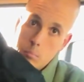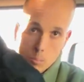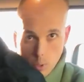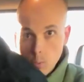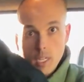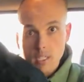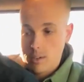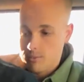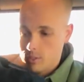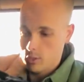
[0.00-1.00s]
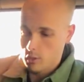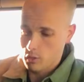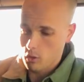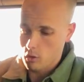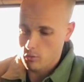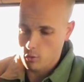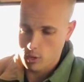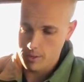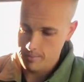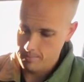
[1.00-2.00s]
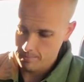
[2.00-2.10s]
but we can definitely do your logo for you.